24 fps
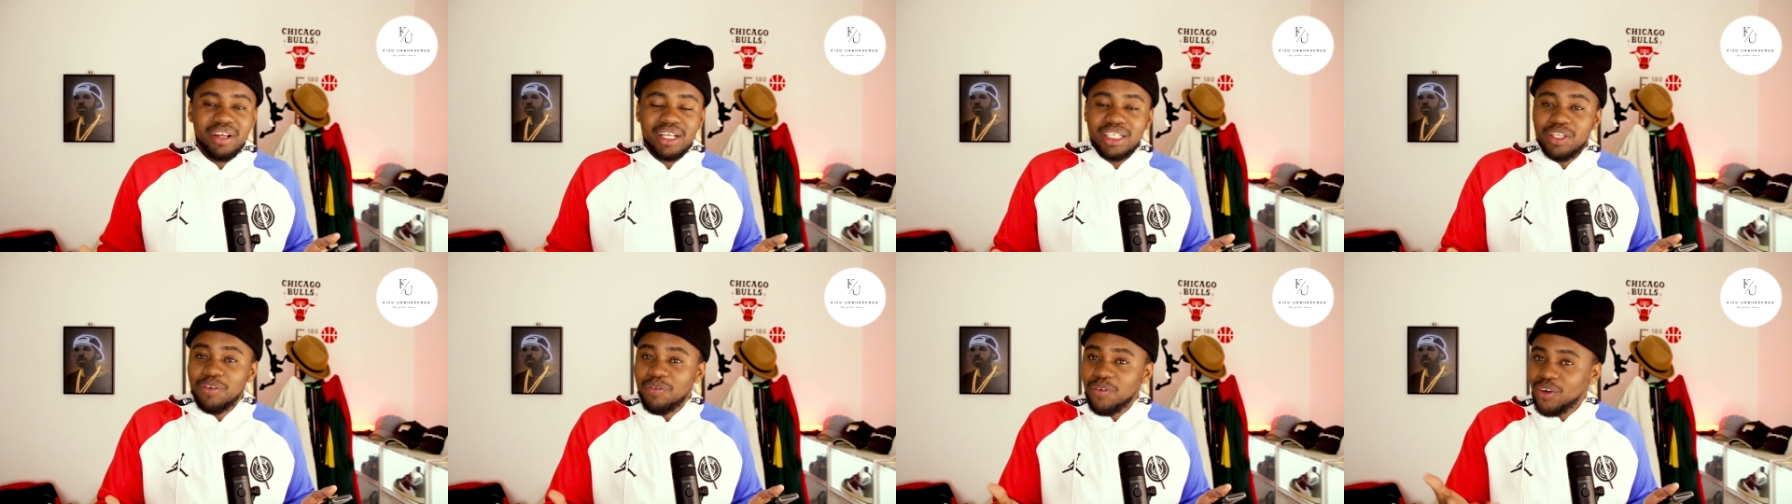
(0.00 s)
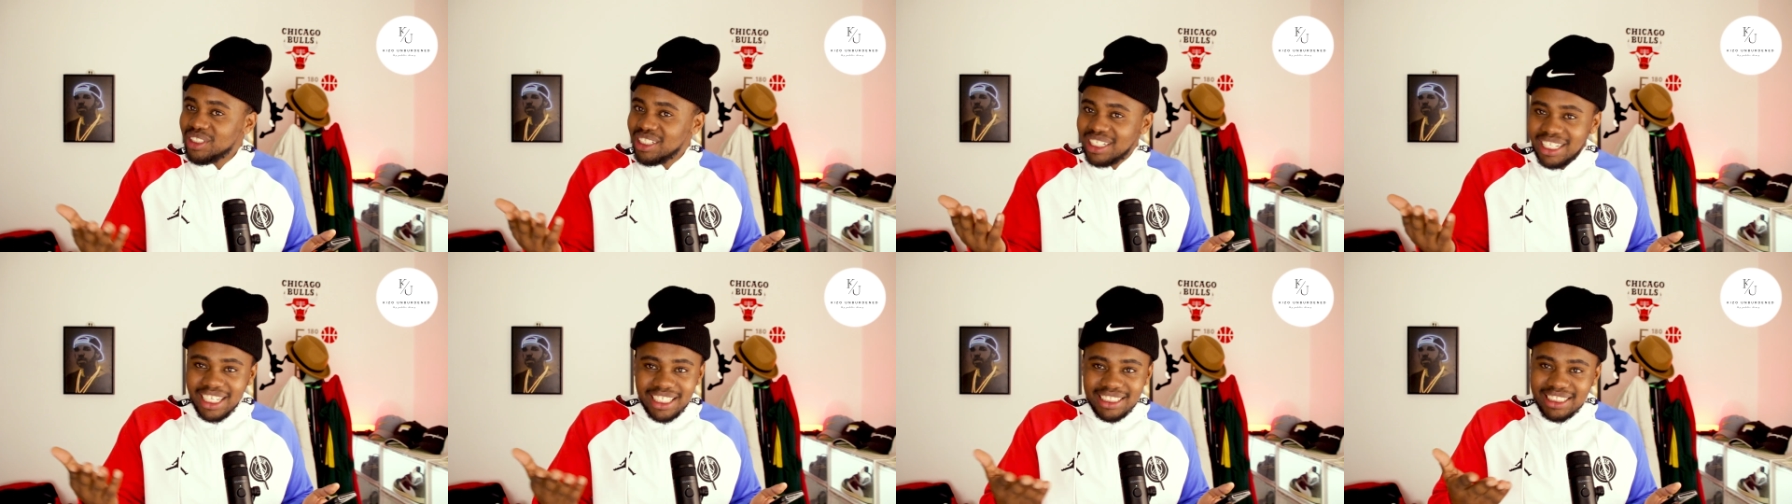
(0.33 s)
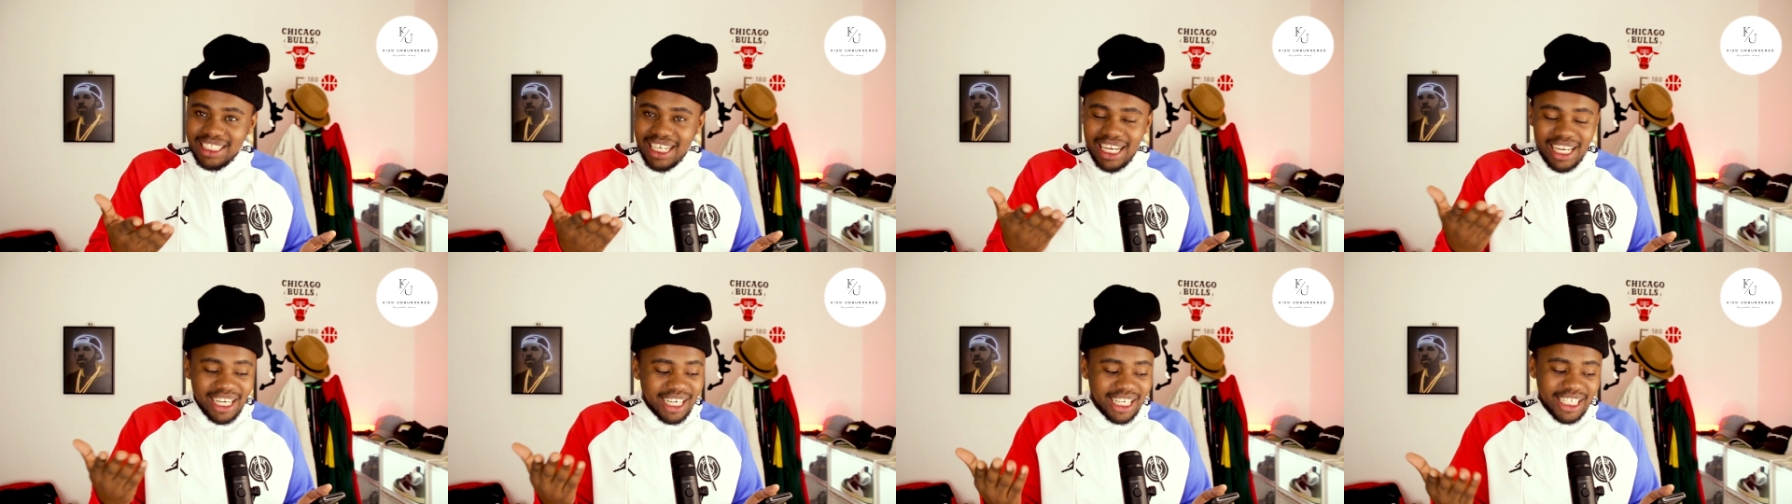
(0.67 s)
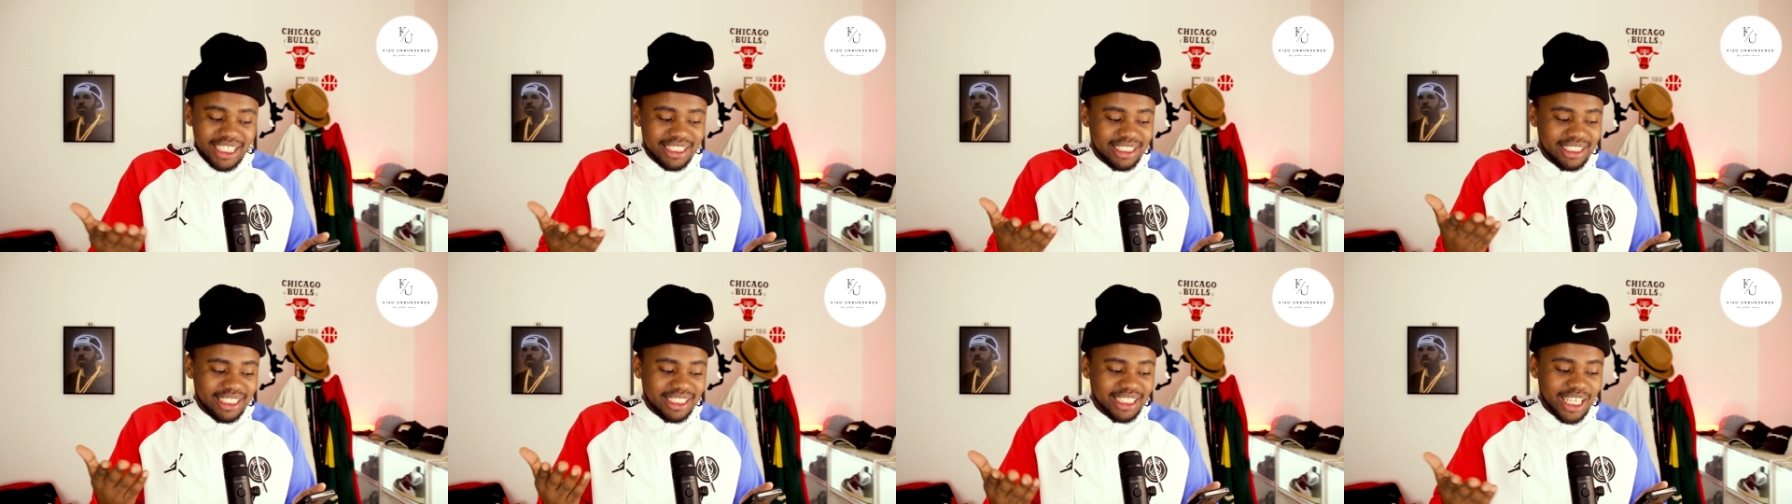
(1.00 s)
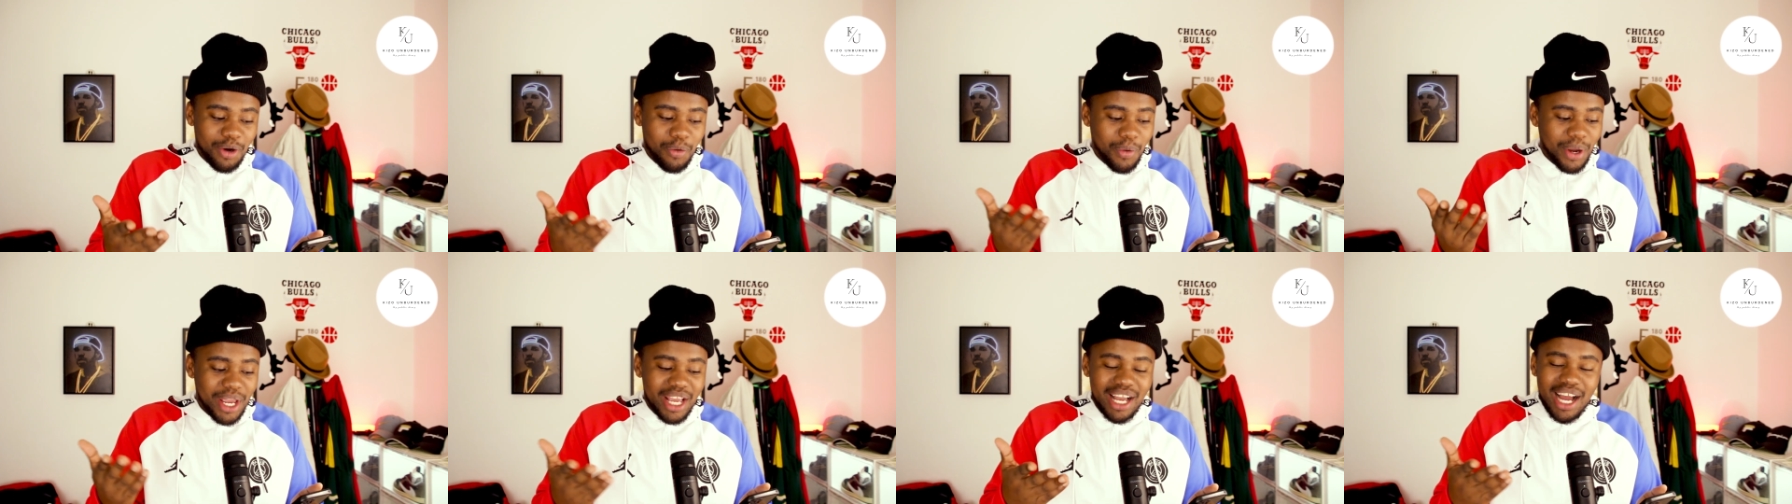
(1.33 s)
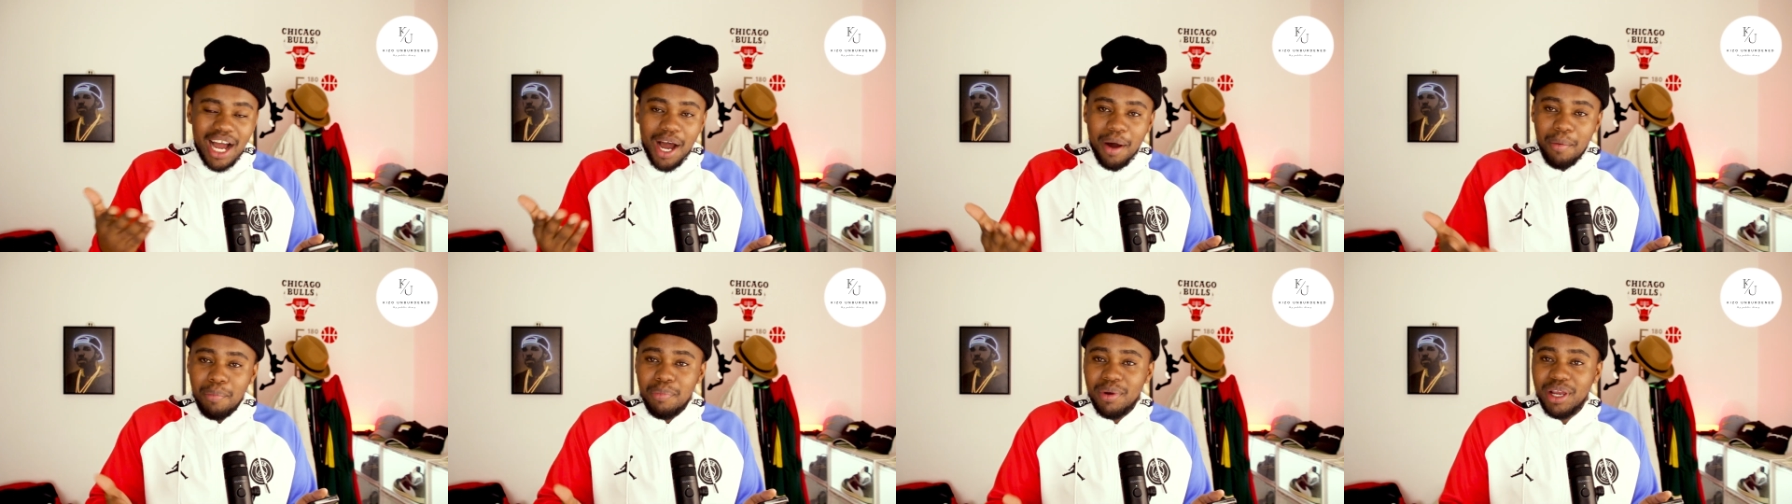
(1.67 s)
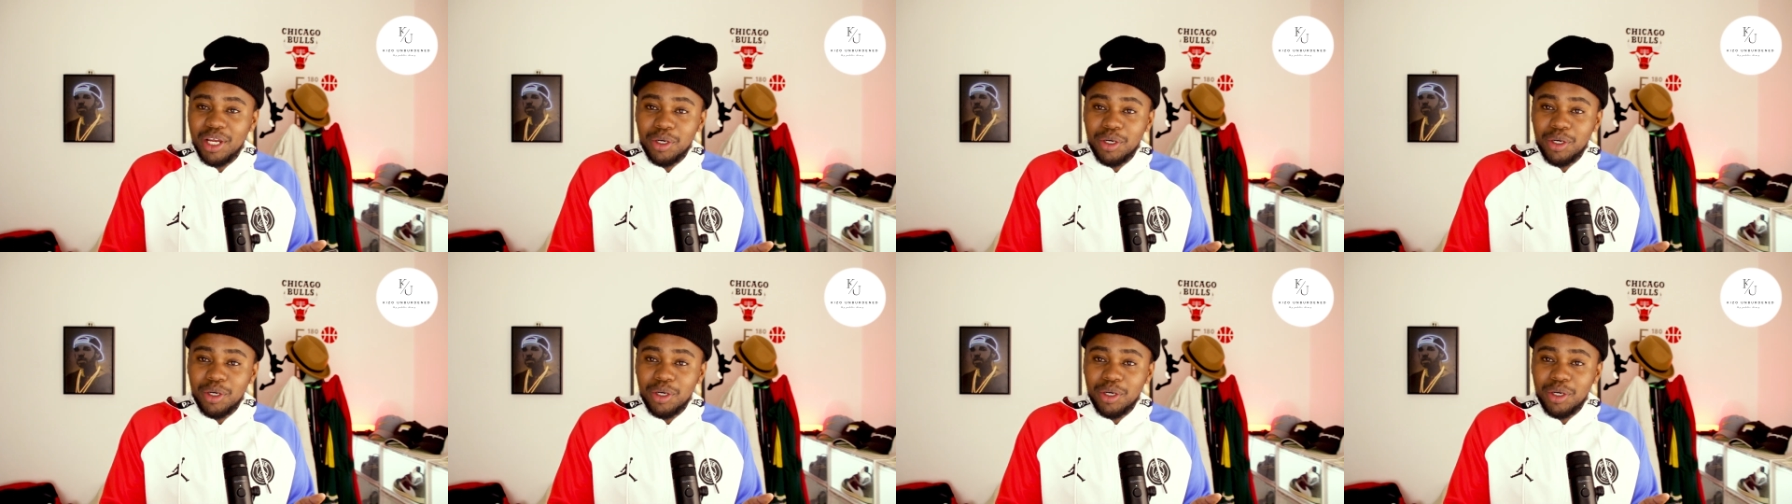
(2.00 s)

Divorce rates are raising. They're going up